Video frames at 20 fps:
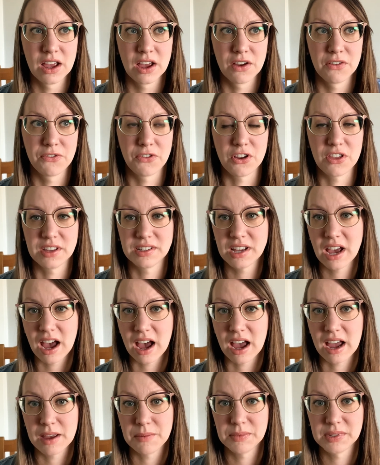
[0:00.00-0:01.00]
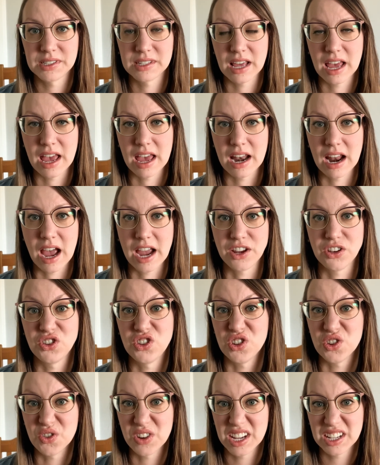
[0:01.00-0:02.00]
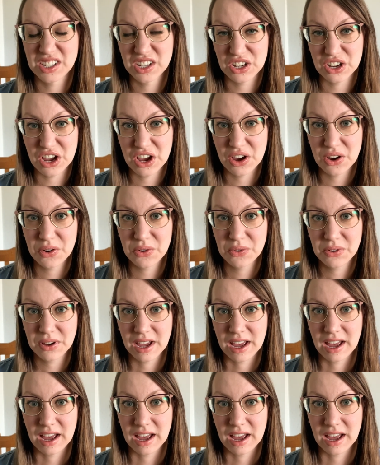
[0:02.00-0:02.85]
for the times that I do get to know